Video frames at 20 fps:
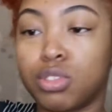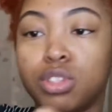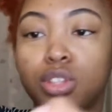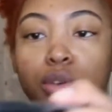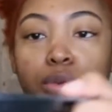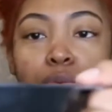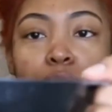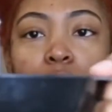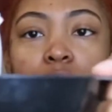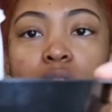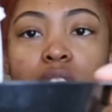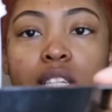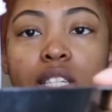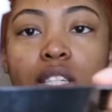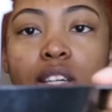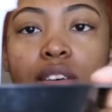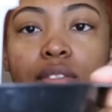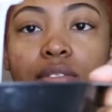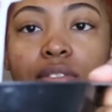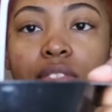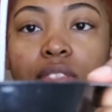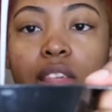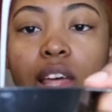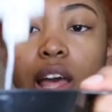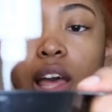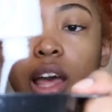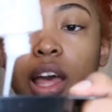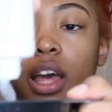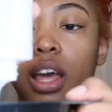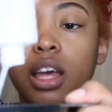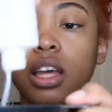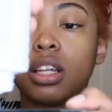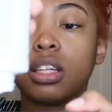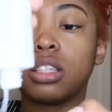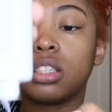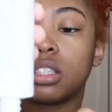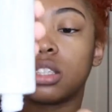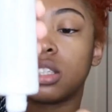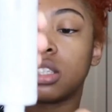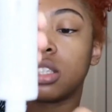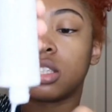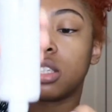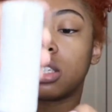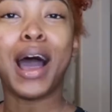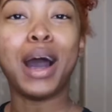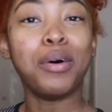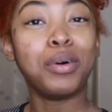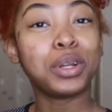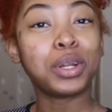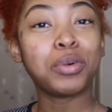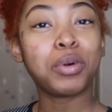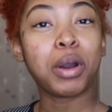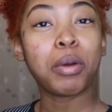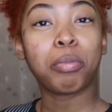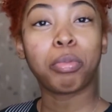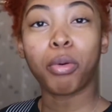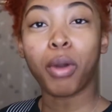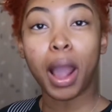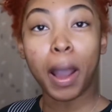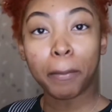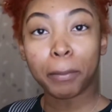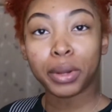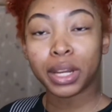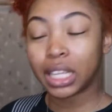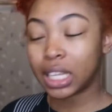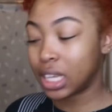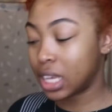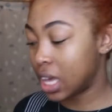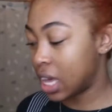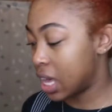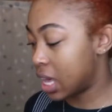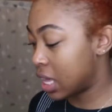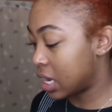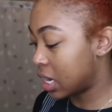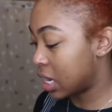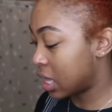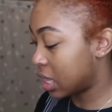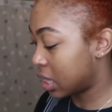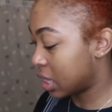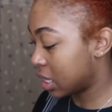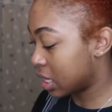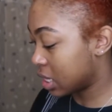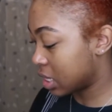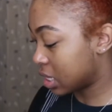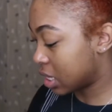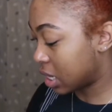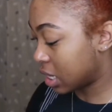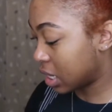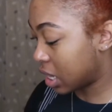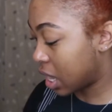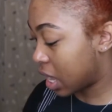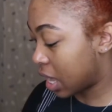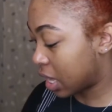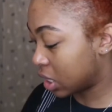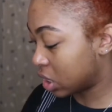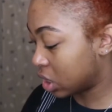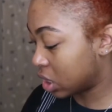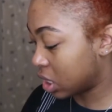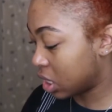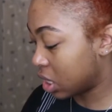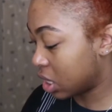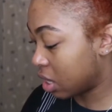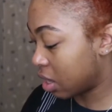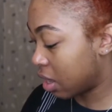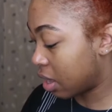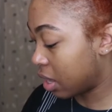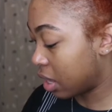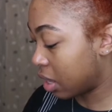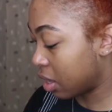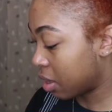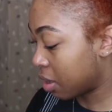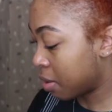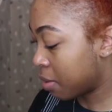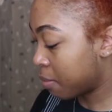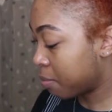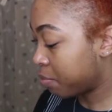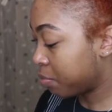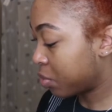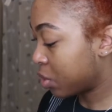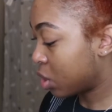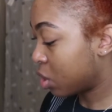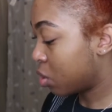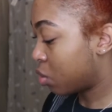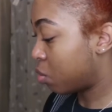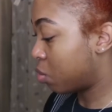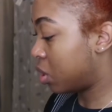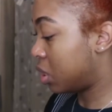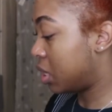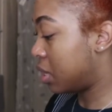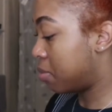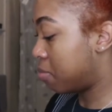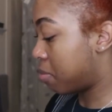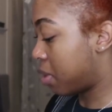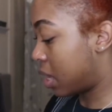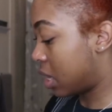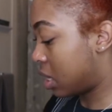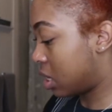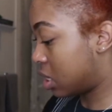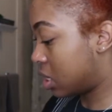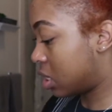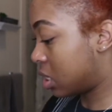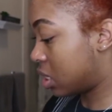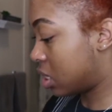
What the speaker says: the rest of that. I wonder what property in this concoction like really makes